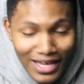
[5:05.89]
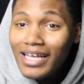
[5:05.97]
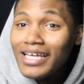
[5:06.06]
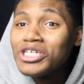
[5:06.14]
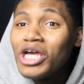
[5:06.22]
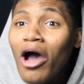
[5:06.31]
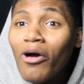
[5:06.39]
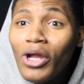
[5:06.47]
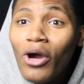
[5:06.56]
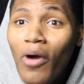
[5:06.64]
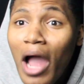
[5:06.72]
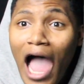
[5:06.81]
Because y'all
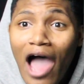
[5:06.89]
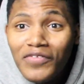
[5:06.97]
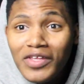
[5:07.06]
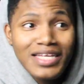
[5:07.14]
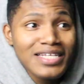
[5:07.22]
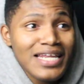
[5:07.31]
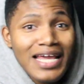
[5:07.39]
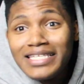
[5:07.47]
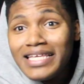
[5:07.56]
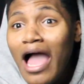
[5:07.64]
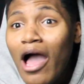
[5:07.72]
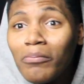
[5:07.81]
know after this
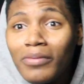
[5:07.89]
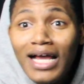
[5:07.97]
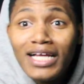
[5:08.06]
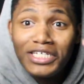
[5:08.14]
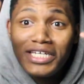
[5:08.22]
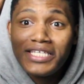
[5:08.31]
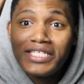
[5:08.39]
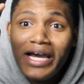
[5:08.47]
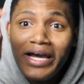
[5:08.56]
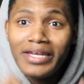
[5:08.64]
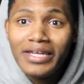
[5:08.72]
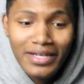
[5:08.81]
next album, Logic is
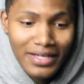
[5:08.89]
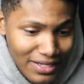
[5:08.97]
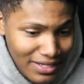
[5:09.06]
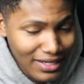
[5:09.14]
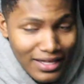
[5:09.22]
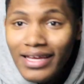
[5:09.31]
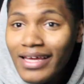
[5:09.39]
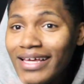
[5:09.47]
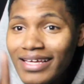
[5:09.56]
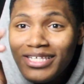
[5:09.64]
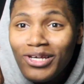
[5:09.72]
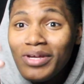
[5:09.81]
done.
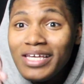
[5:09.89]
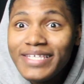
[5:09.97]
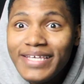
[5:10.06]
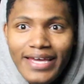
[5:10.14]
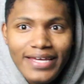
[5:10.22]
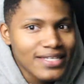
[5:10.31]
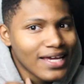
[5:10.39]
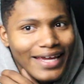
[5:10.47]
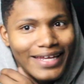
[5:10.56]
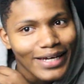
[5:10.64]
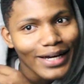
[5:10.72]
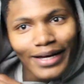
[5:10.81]
So he says,
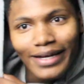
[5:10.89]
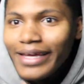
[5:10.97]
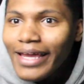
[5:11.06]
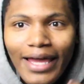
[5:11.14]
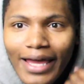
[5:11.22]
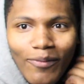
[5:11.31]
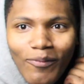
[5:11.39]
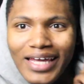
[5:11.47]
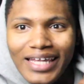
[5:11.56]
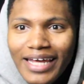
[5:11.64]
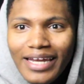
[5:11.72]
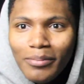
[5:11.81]
he ain't done. We
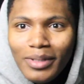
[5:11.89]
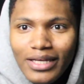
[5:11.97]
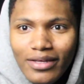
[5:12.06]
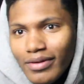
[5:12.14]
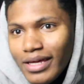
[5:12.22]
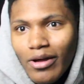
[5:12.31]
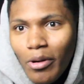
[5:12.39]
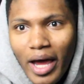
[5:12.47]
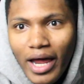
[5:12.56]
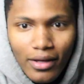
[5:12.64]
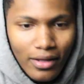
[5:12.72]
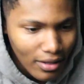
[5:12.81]
ain't letting him leave. It don't
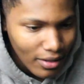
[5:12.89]
matter.